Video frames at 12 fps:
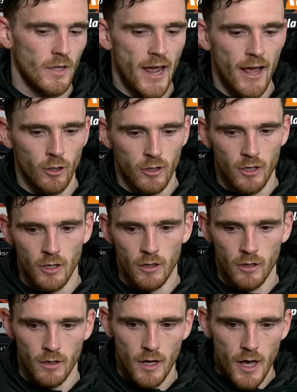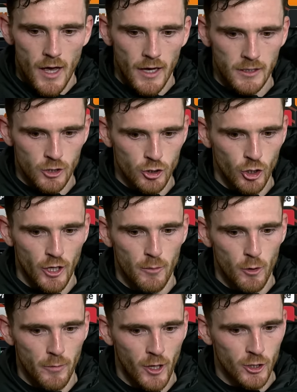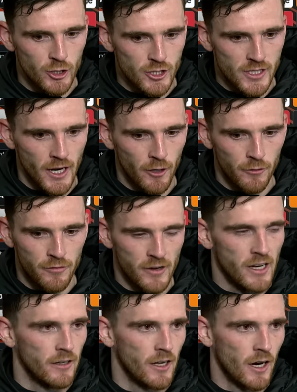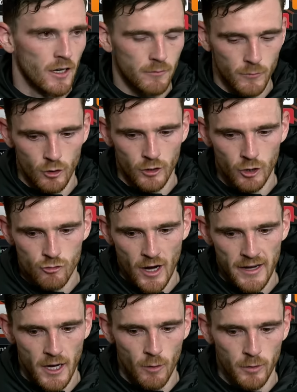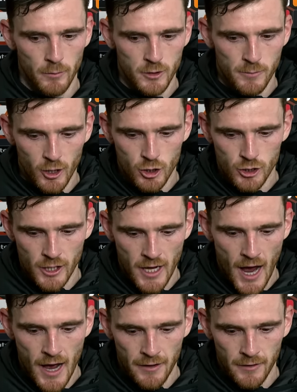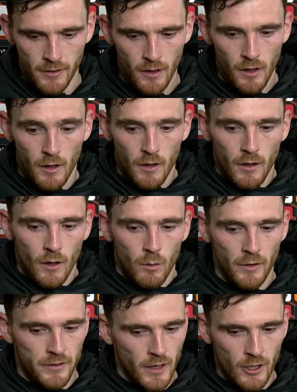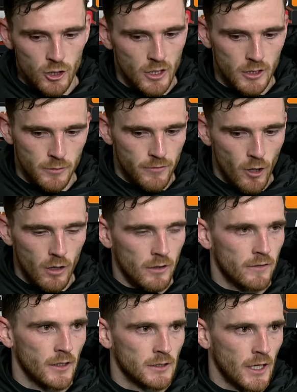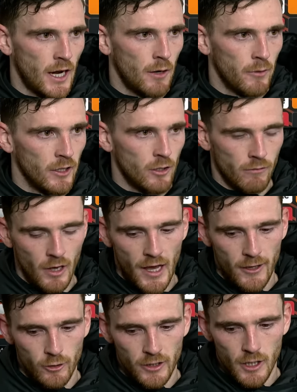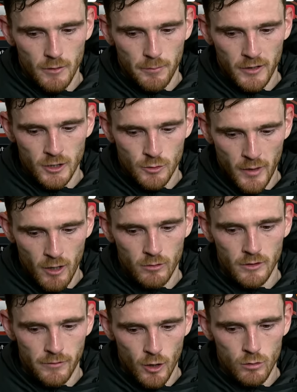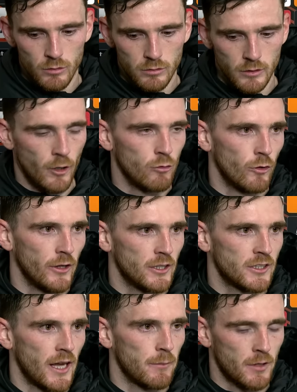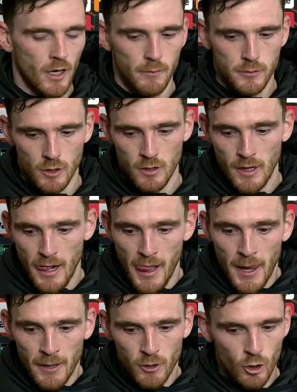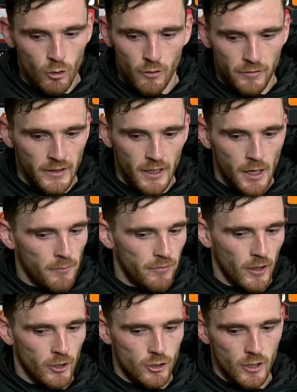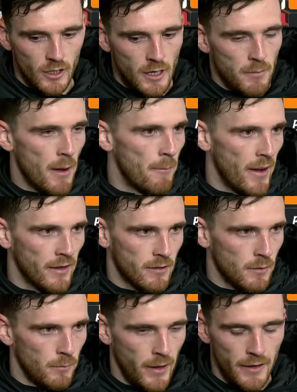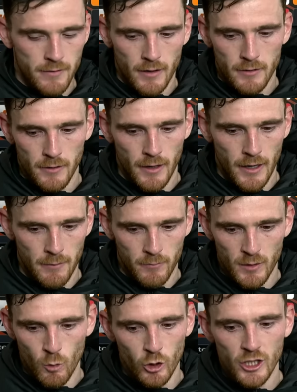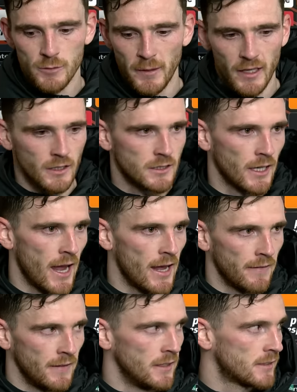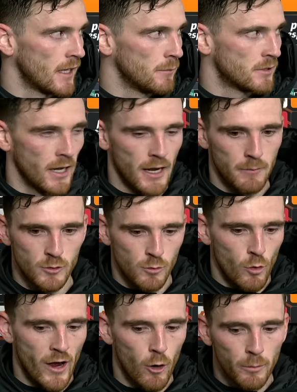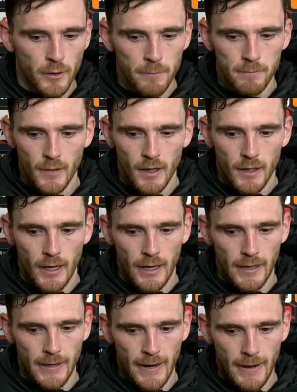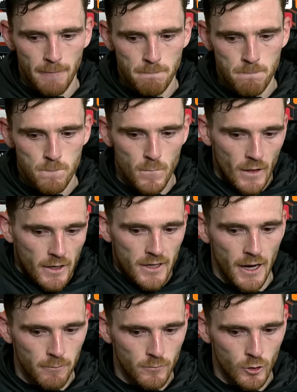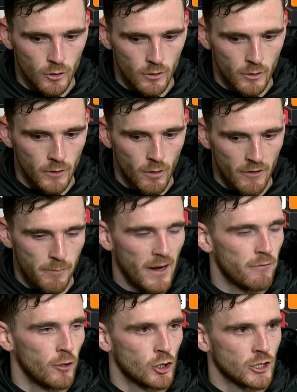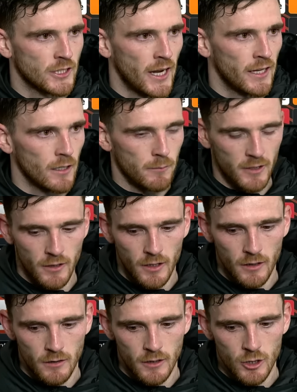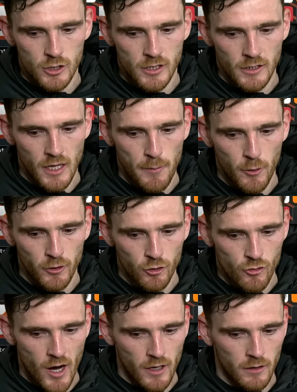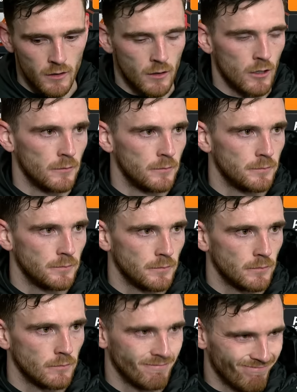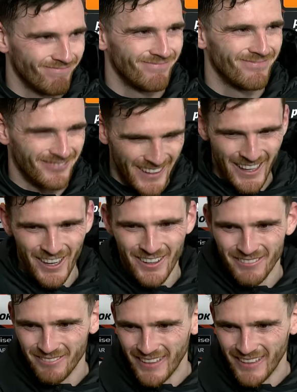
Yeah, look, you, it's enjoyable because you see how free they are. You know, you try and help them as much as you can, and with the injuries we've got and things like that, we need to rely on the young players as well, and they've all they've all really stepped up. So, you know, hopefully they keep flourishing, keep getting better and better. Um, the more experience they get in these types of games will help them, and um, and yeah, you know, they'll have big futures ahead of them, and they they just need to keep on the track that they're on. Thank you very much. Good luck.